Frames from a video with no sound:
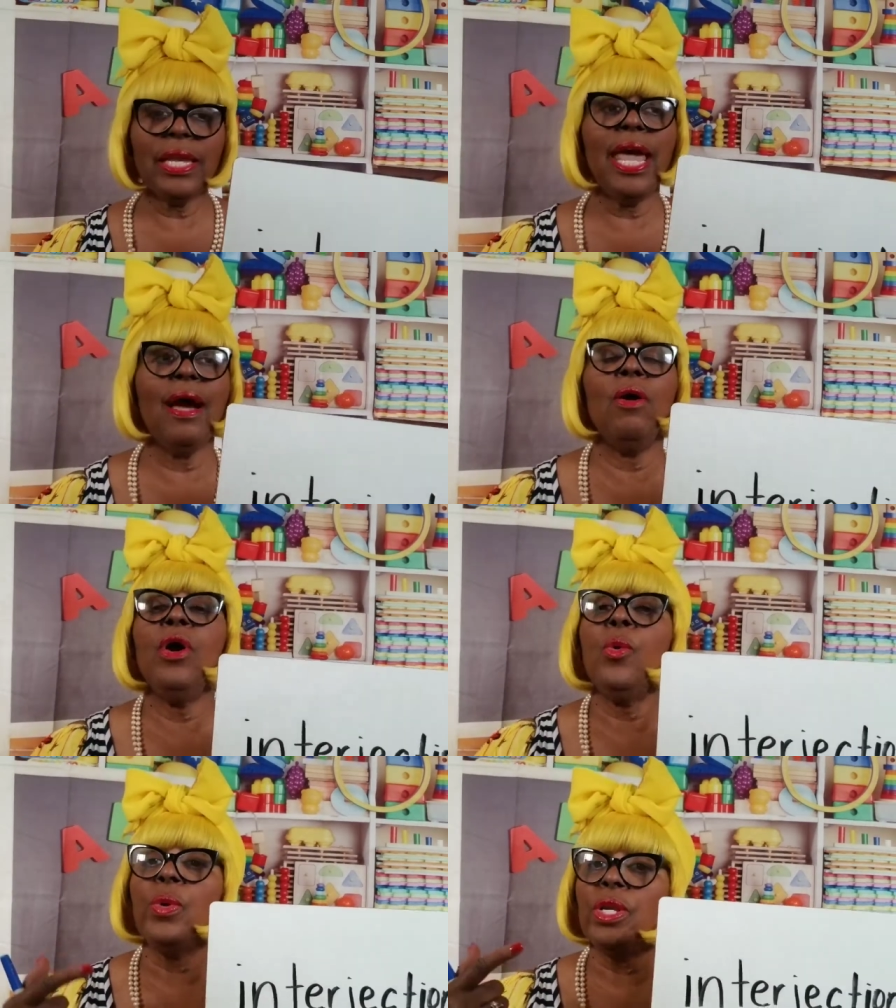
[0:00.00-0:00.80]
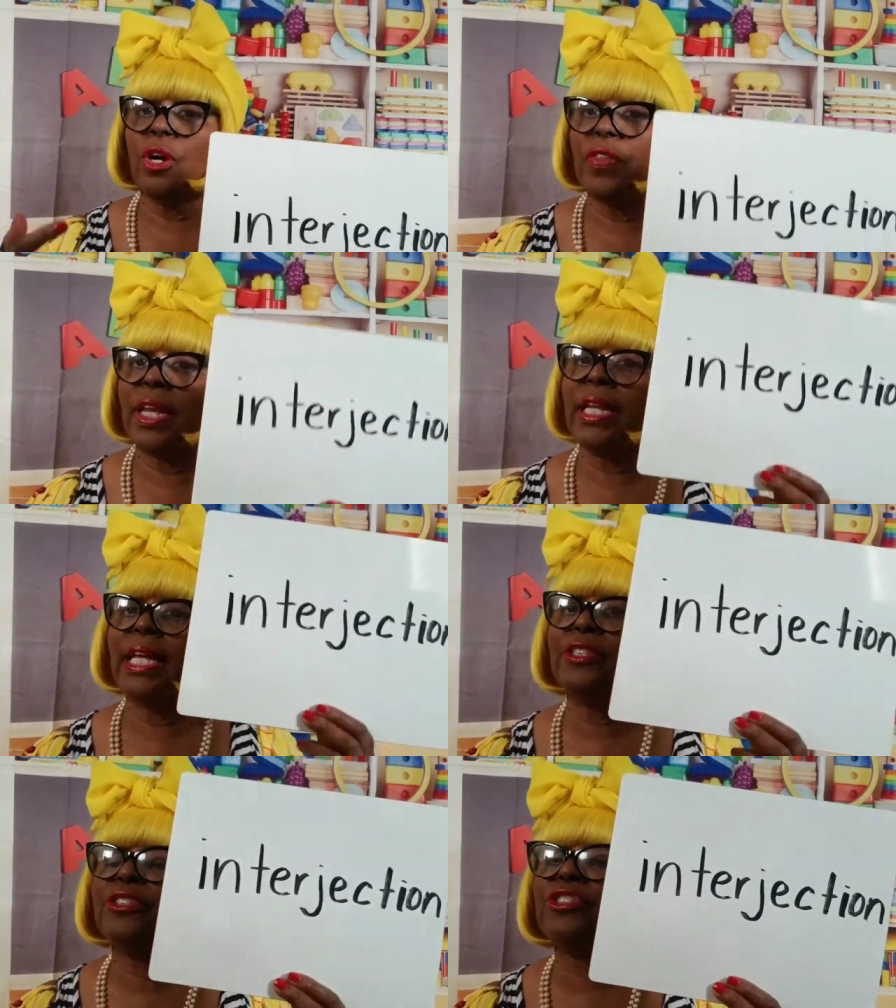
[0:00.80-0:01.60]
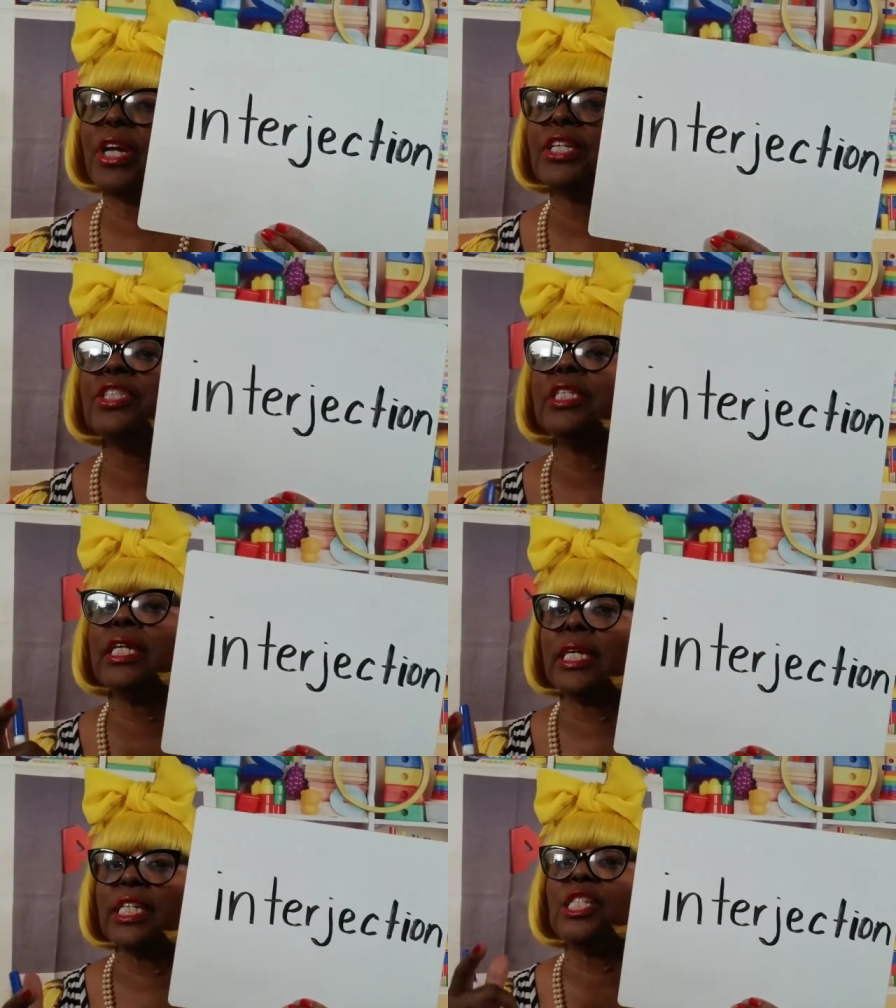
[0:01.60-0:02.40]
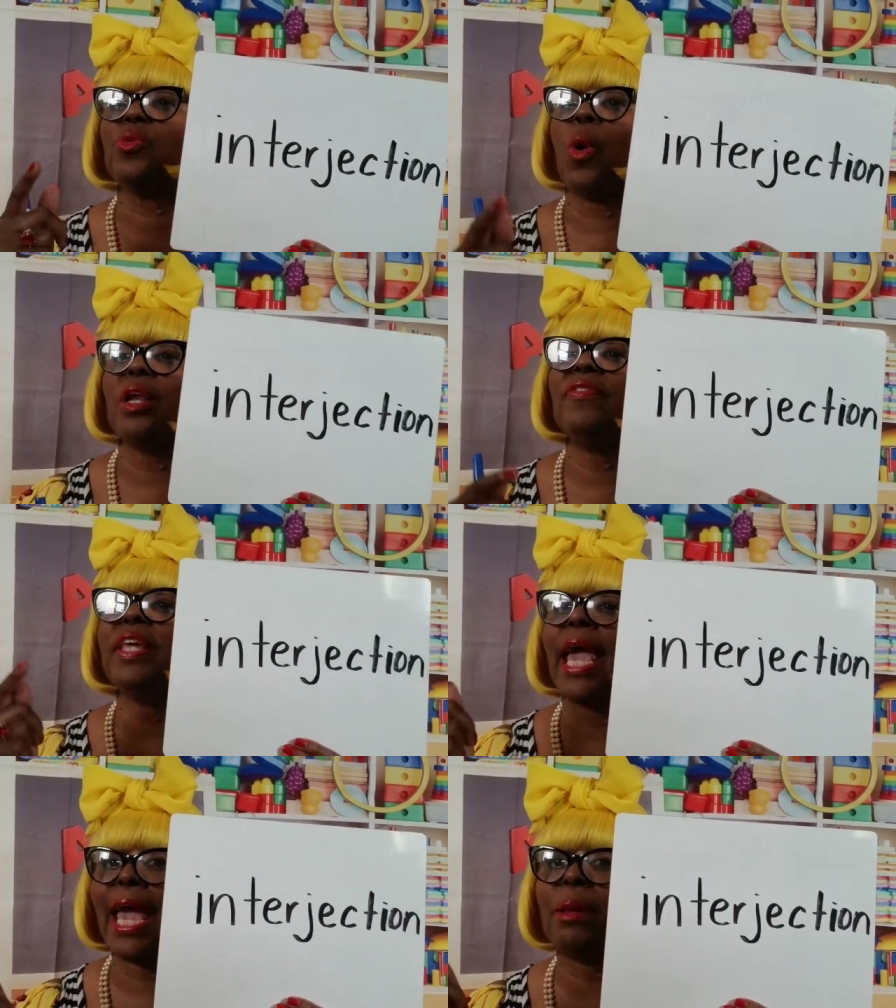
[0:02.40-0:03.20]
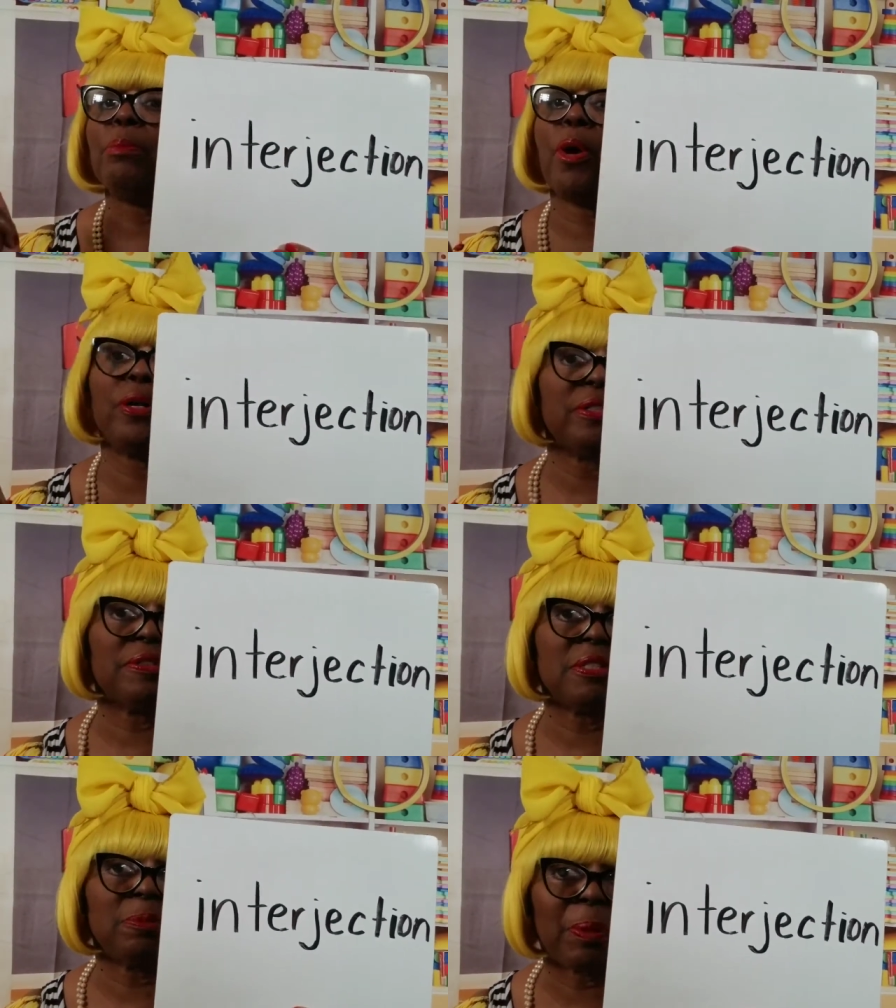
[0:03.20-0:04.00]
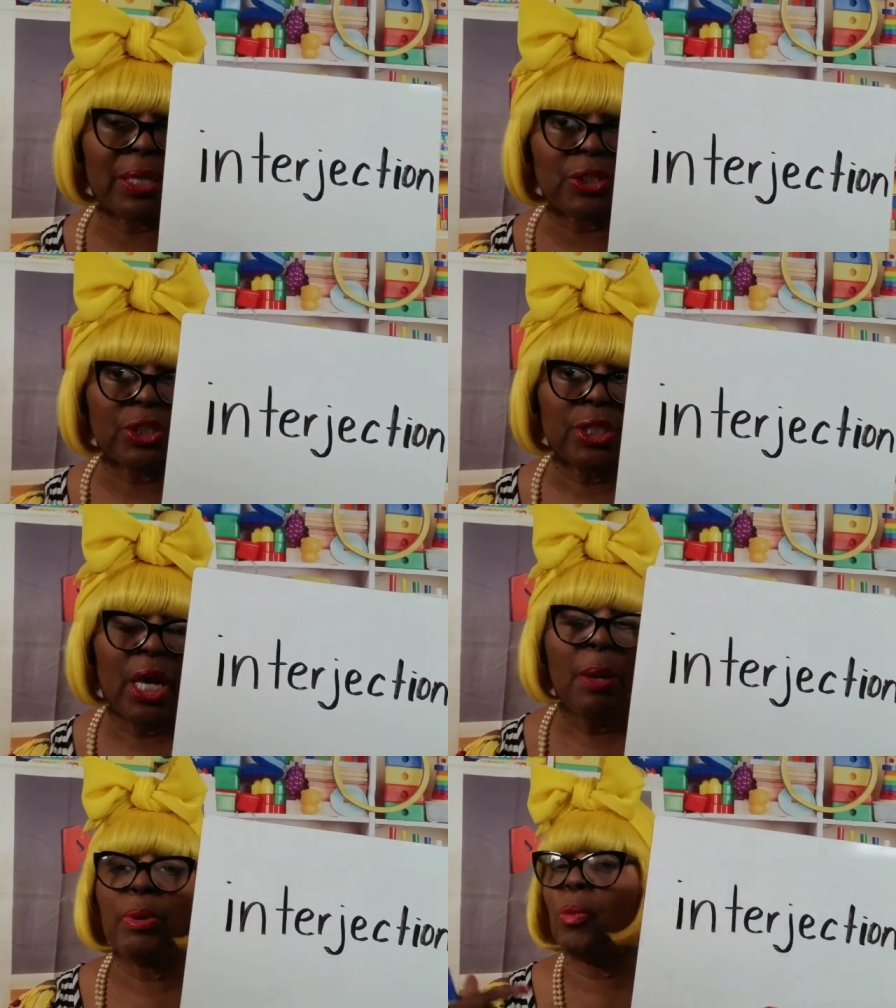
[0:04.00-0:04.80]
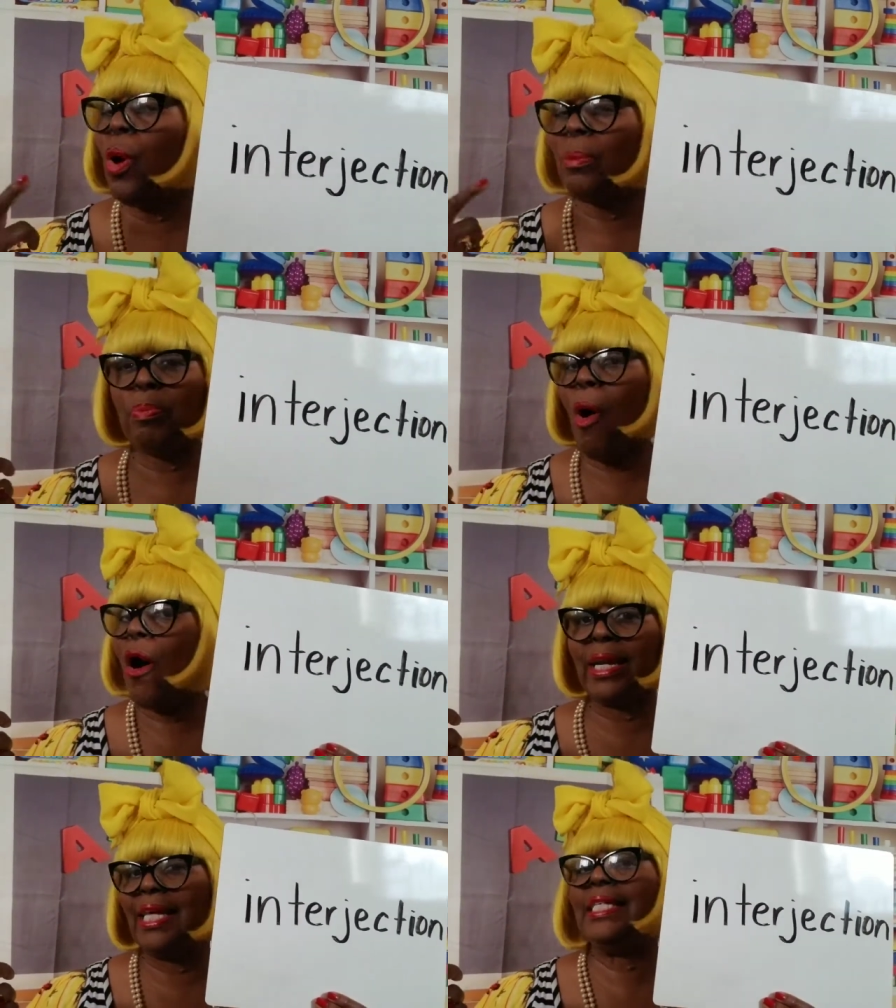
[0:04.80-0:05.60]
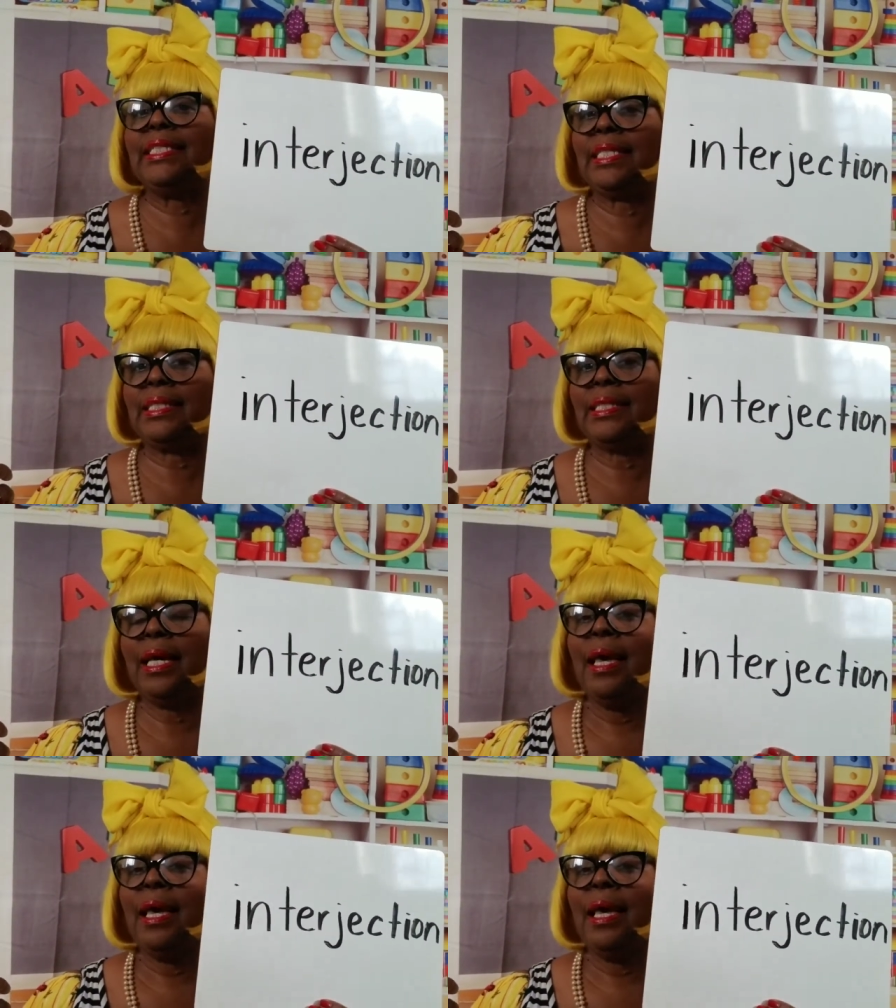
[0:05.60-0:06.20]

Now, we know that an interjection is one of the eight parts of speech, but what part is it?